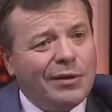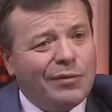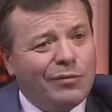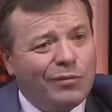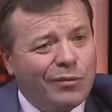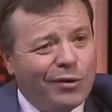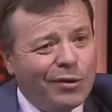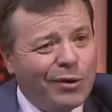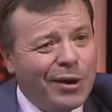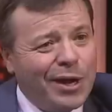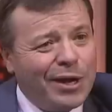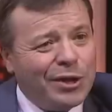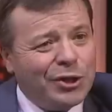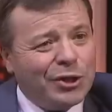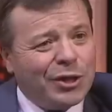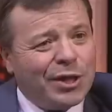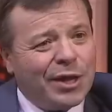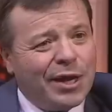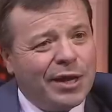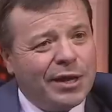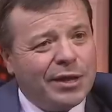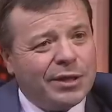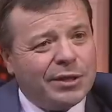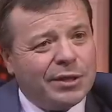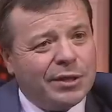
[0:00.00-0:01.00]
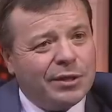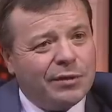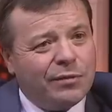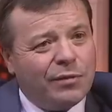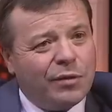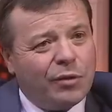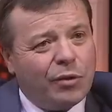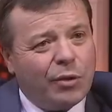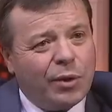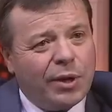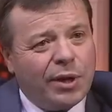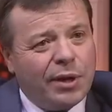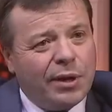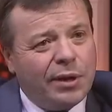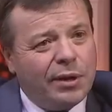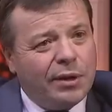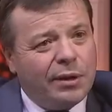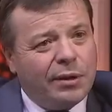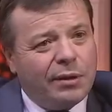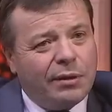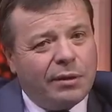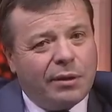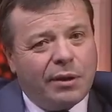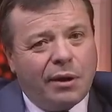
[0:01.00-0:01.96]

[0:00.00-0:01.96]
very educated, very